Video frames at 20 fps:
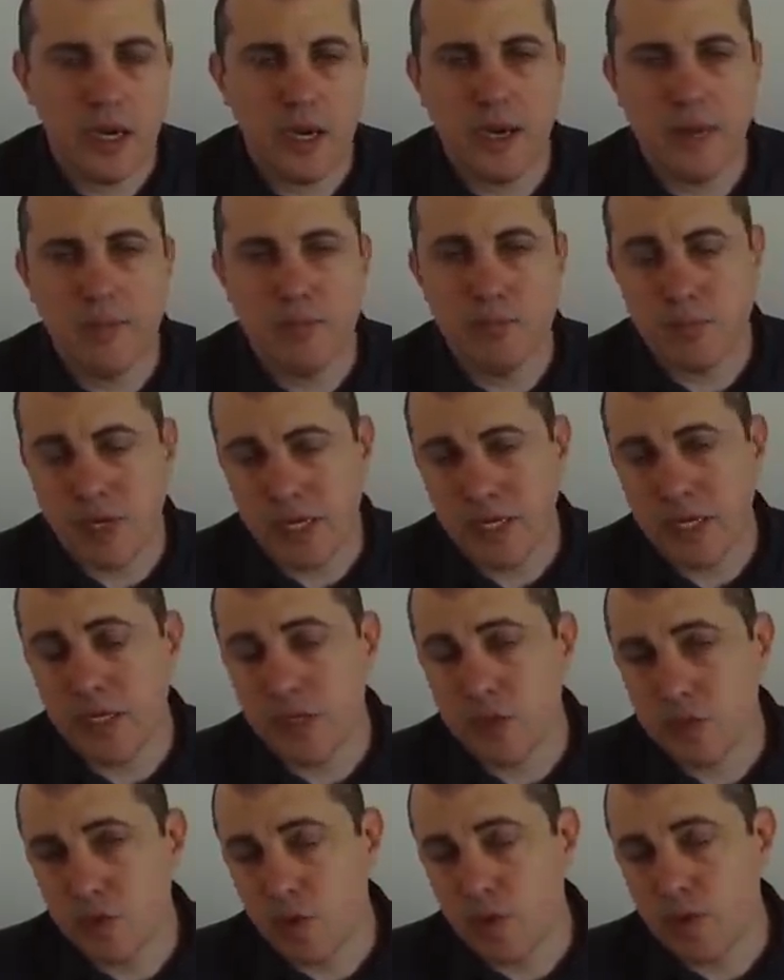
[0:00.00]
Um,
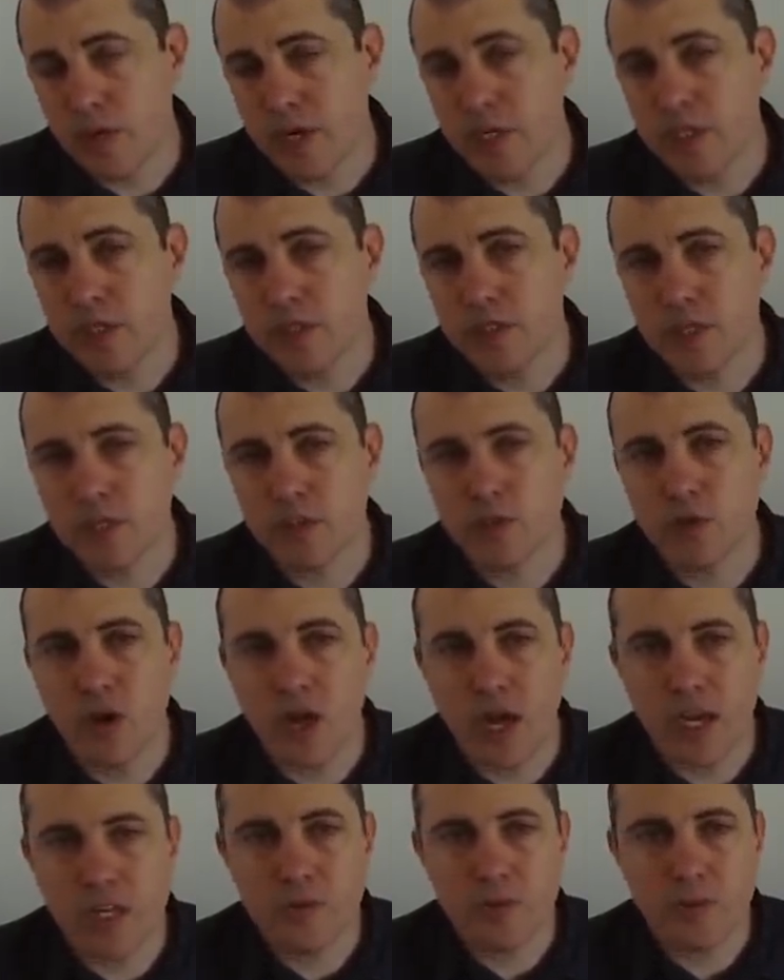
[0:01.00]
mining is already
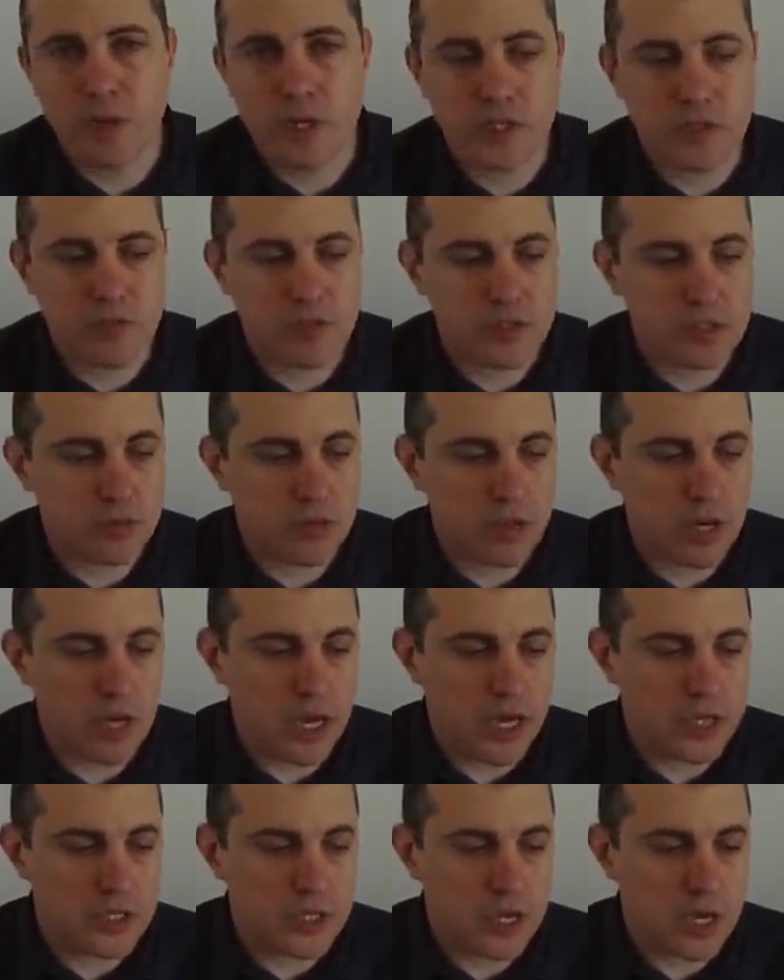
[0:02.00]
centralized because of its
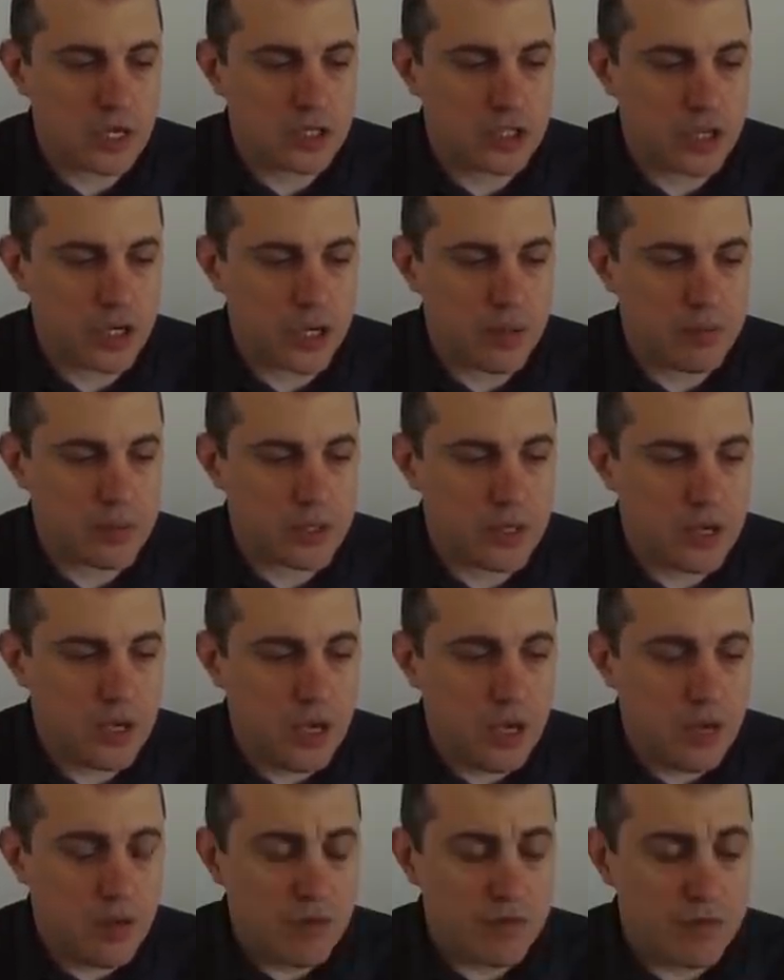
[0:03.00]
reliance on chips.
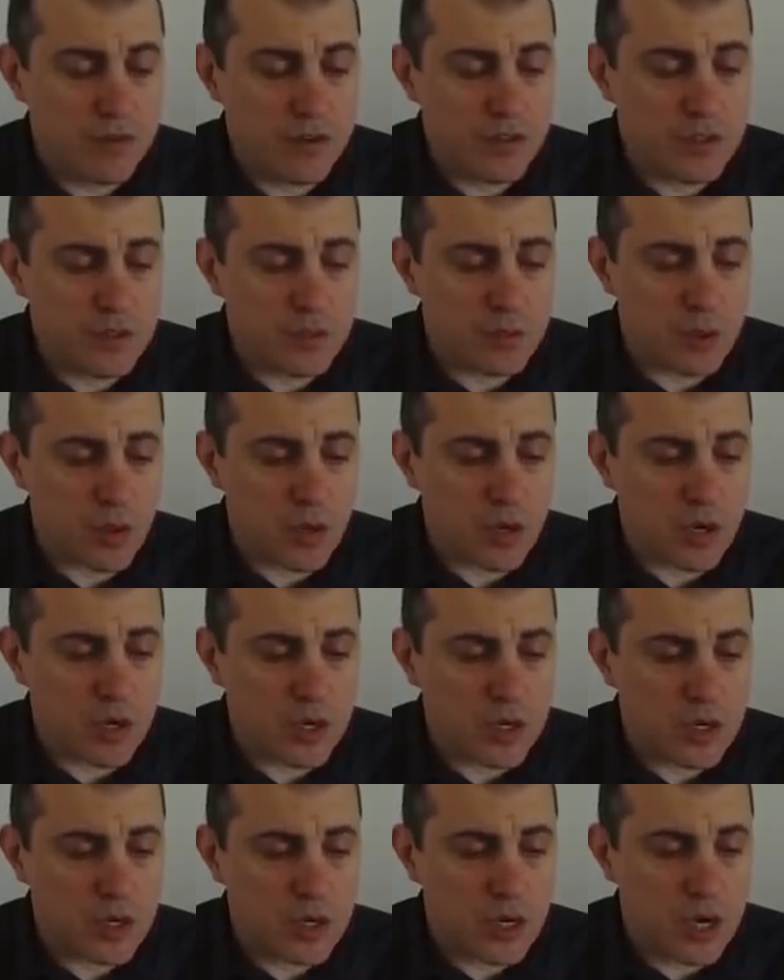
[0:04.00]

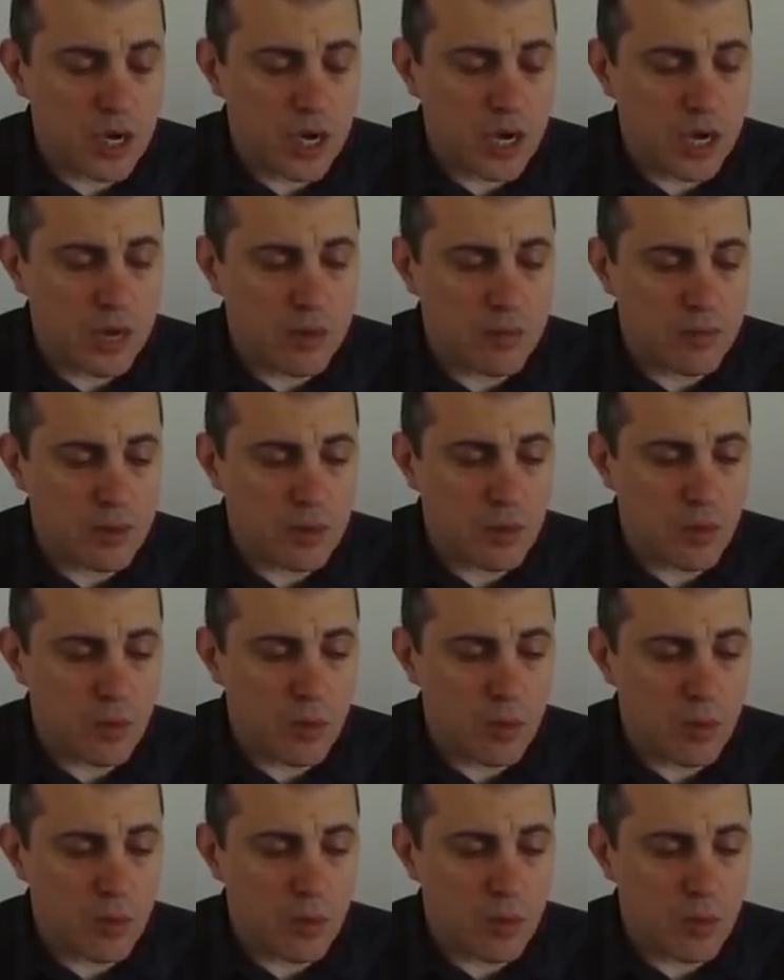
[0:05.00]
Furthermore, um,